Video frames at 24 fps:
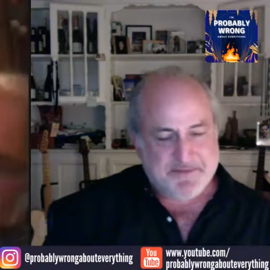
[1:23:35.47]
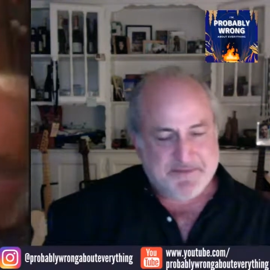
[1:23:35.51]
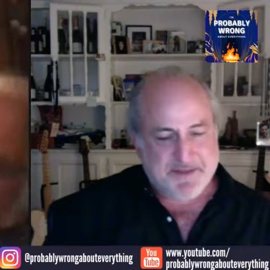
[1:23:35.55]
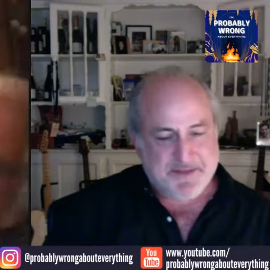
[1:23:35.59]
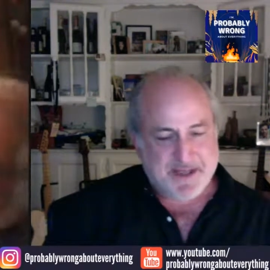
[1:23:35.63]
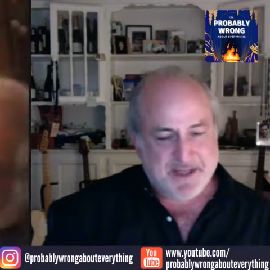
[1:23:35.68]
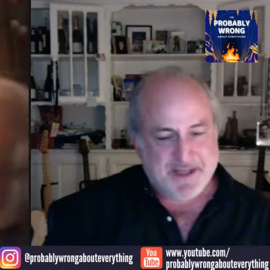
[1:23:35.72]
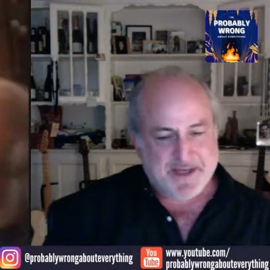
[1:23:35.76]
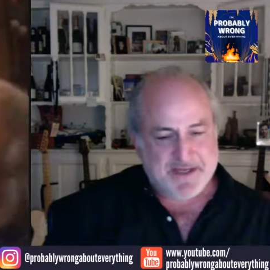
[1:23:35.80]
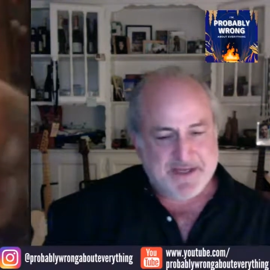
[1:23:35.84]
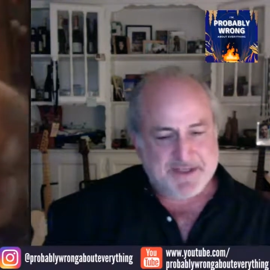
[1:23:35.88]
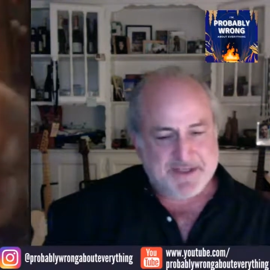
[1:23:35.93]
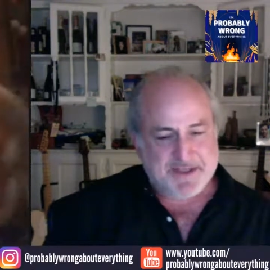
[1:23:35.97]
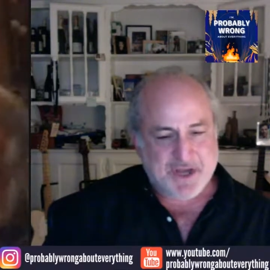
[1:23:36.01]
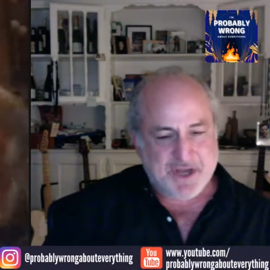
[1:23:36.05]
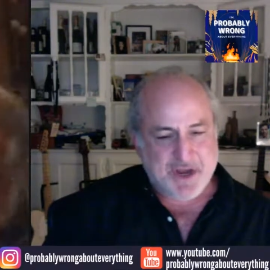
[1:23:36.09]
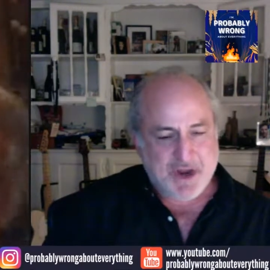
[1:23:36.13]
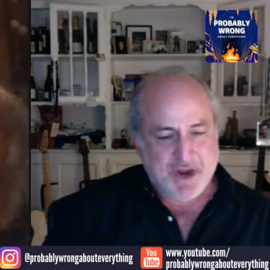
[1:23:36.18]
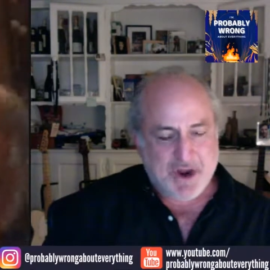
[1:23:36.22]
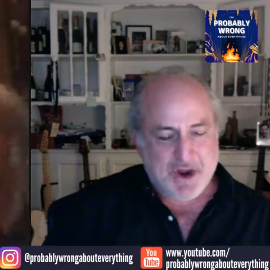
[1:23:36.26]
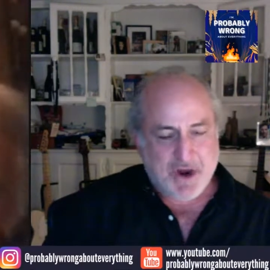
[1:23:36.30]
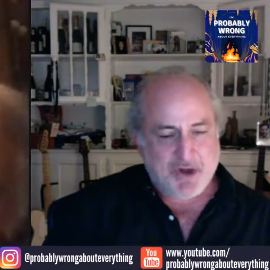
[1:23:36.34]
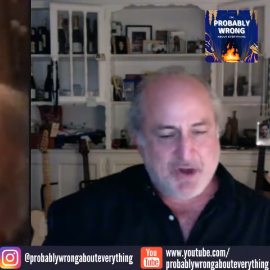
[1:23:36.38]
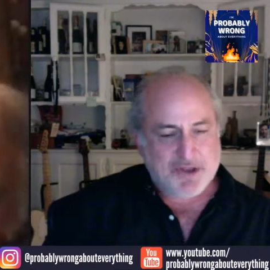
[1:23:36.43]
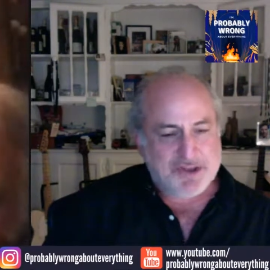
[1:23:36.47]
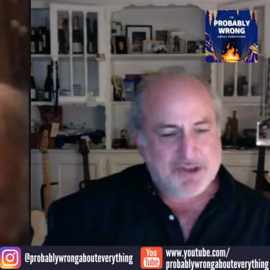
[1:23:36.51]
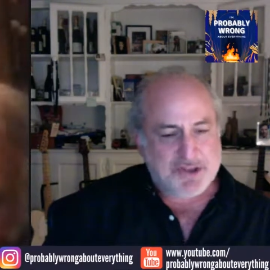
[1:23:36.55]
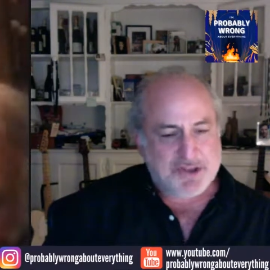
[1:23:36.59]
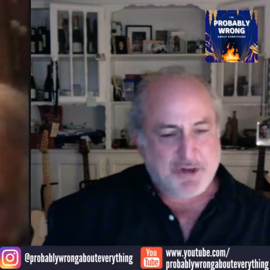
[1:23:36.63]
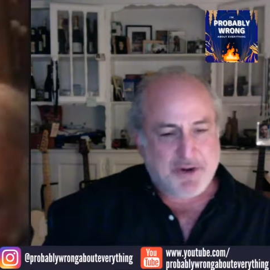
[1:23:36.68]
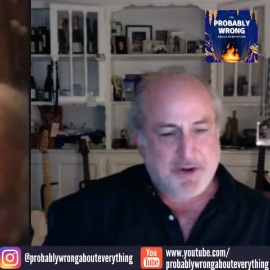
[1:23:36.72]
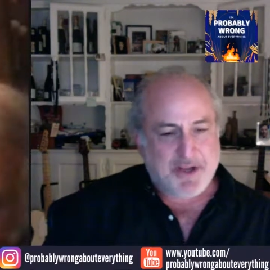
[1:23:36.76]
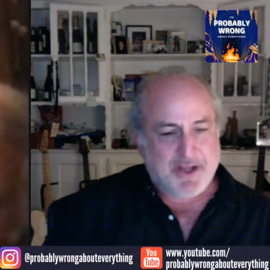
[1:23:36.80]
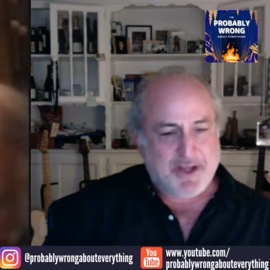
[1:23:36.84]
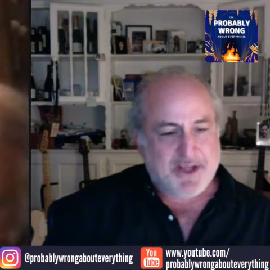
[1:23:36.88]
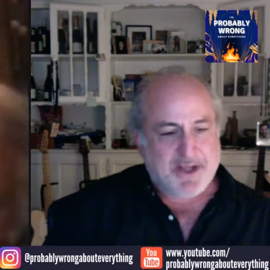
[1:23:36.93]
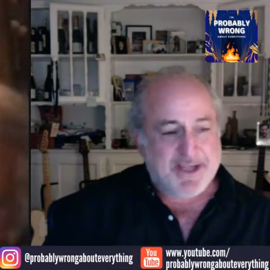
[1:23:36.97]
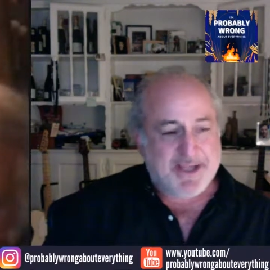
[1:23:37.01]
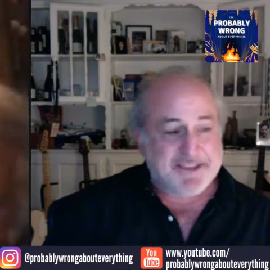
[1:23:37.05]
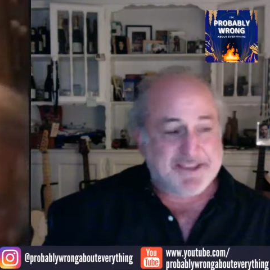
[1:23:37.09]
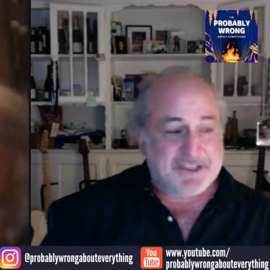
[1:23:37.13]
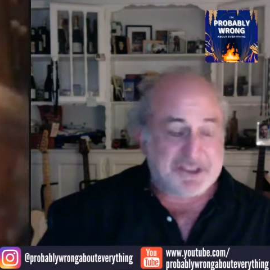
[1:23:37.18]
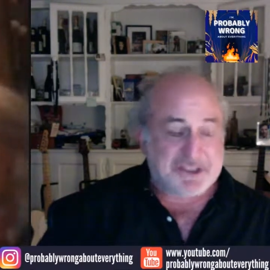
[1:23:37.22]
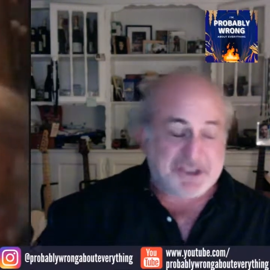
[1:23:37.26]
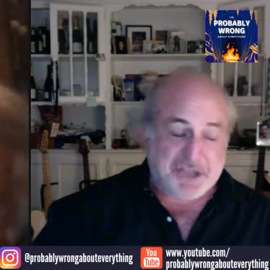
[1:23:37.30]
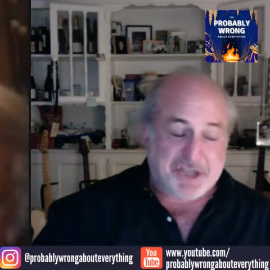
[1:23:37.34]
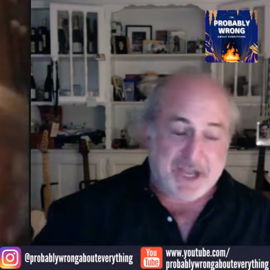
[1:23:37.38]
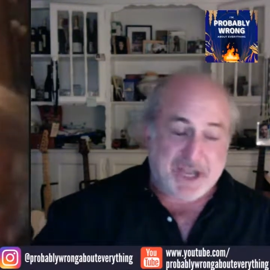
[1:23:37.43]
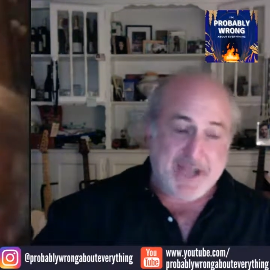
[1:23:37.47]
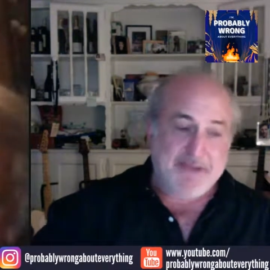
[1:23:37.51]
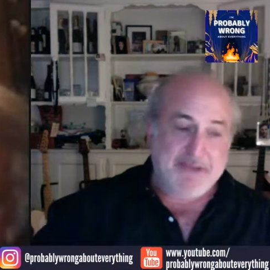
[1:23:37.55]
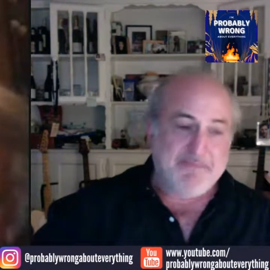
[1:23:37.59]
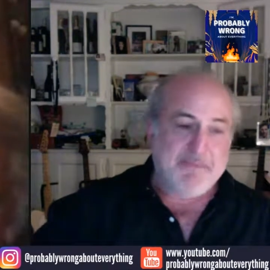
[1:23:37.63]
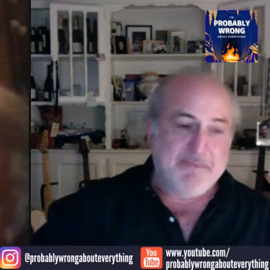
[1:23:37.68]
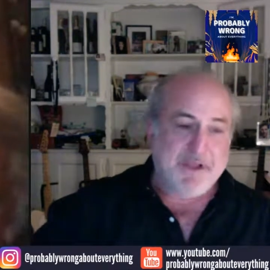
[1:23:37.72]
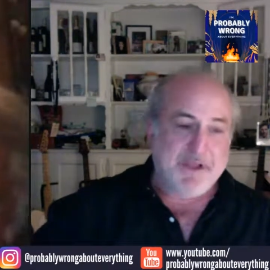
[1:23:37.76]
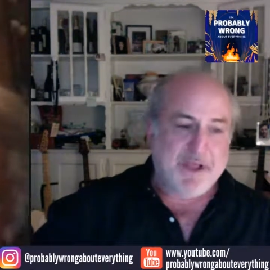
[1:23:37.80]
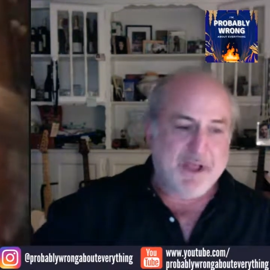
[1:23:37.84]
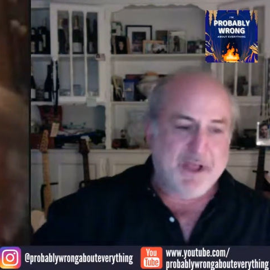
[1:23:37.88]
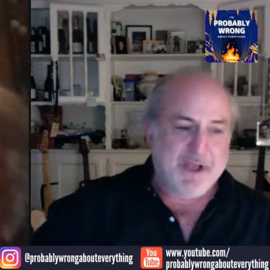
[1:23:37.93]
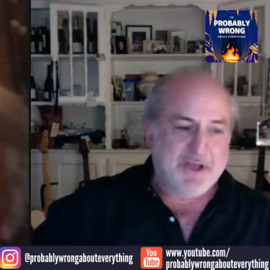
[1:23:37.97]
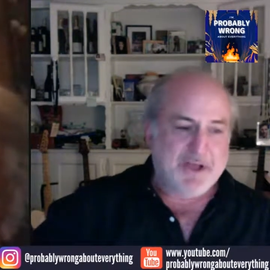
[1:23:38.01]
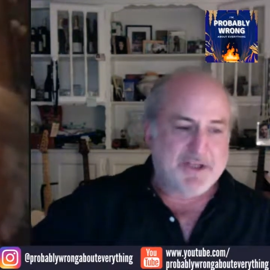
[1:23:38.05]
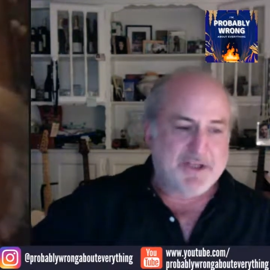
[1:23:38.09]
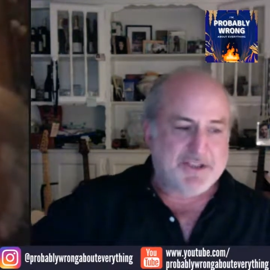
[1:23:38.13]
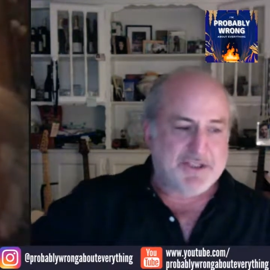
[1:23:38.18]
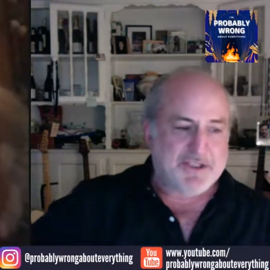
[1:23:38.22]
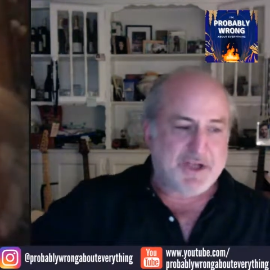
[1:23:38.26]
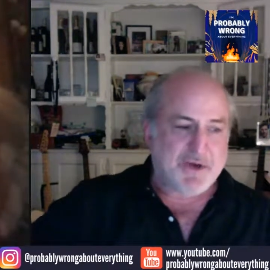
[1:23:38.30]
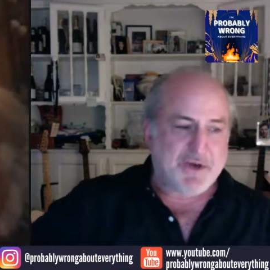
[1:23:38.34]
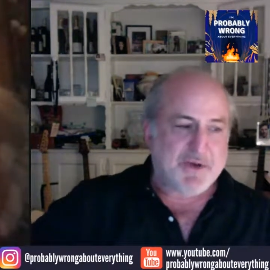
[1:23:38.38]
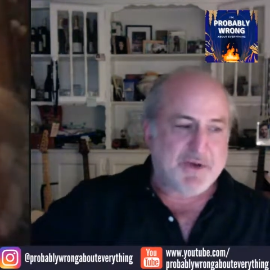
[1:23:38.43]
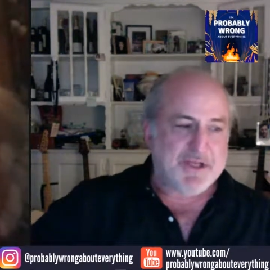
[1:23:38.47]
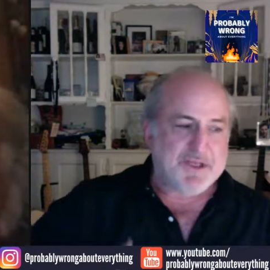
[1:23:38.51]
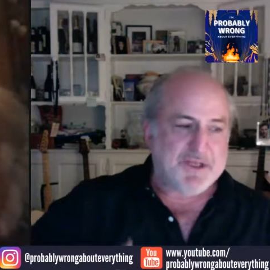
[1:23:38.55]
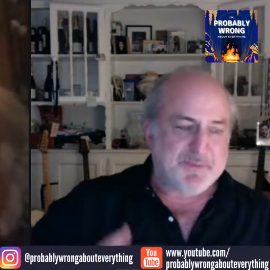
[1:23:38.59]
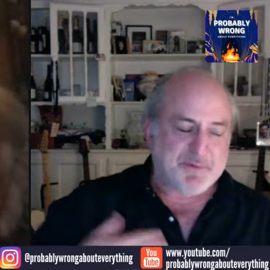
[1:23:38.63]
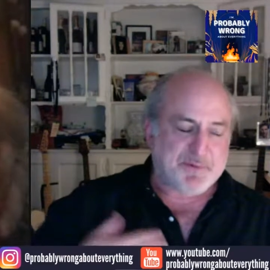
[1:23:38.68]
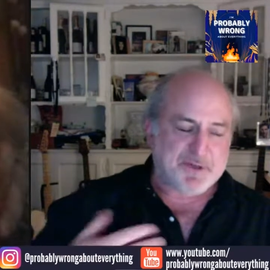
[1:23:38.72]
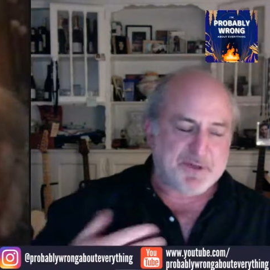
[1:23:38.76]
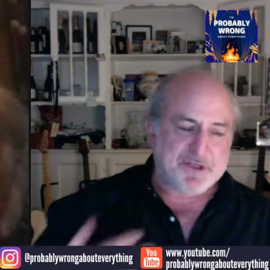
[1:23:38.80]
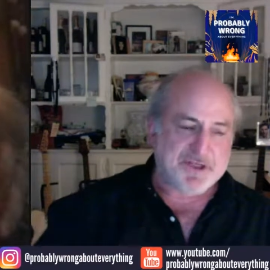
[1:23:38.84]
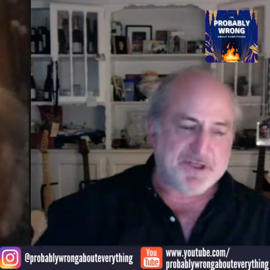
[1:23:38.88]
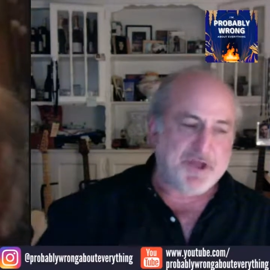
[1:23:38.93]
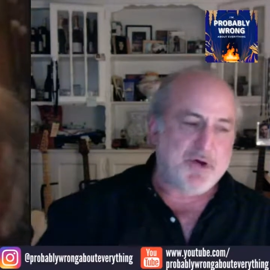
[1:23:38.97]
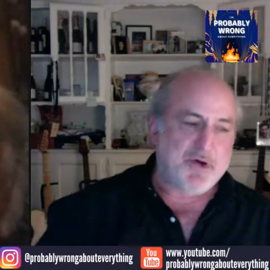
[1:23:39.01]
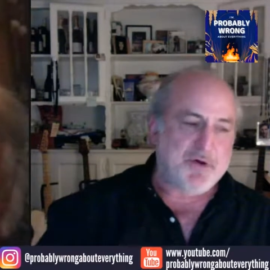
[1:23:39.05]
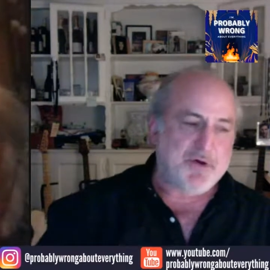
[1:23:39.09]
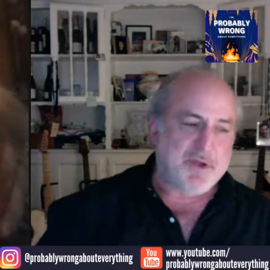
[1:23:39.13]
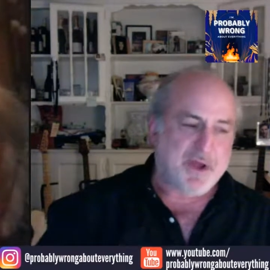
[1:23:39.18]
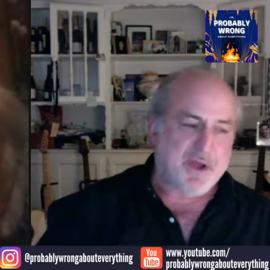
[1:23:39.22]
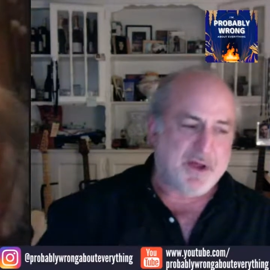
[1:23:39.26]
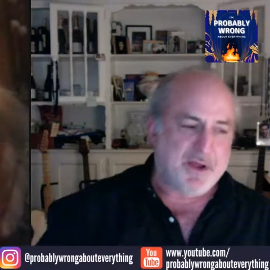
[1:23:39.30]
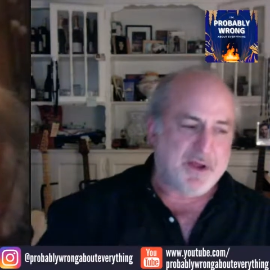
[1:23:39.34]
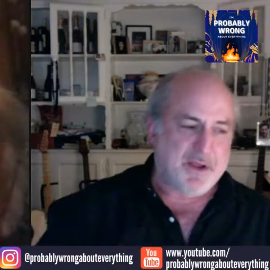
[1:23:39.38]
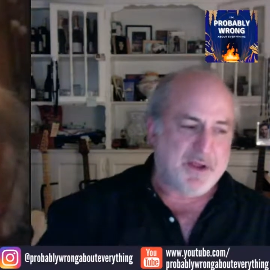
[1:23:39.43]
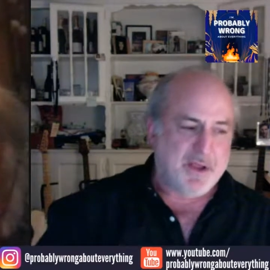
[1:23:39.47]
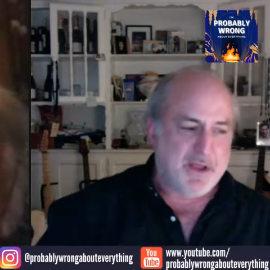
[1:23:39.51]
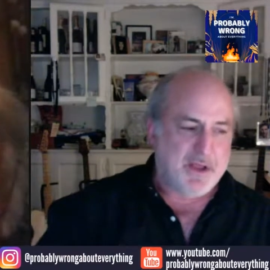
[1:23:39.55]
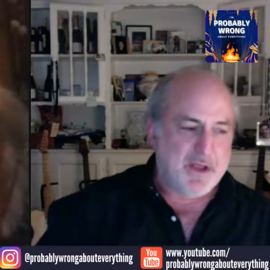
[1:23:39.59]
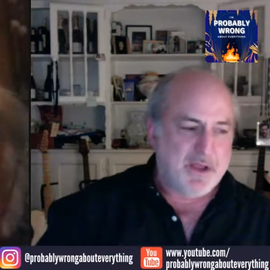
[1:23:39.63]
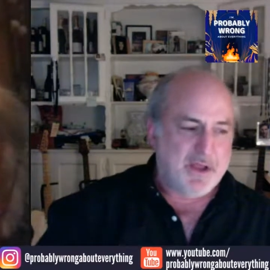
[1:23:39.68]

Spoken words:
sensibilities are so. It's a shame because his persona